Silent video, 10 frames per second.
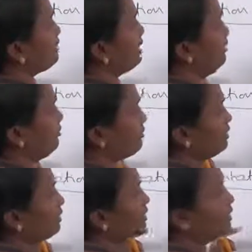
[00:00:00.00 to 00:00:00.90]
9
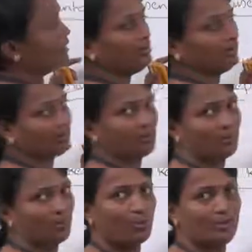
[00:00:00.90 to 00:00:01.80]
it can't
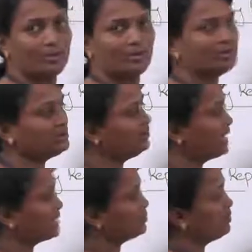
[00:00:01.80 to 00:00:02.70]
go because the
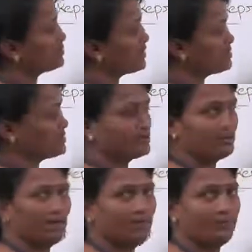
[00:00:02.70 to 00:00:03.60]
maximum size is
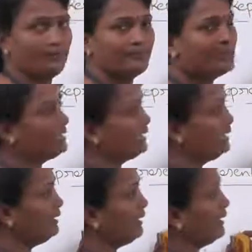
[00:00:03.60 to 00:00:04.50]
only
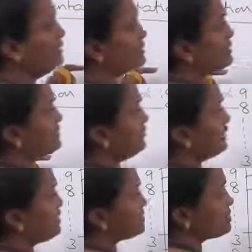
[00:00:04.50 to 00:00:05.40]
10. N is
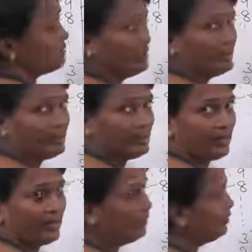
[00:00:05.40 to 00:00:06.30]
given as
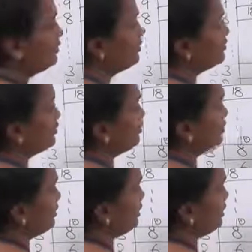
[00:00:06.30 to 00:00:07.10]
10. So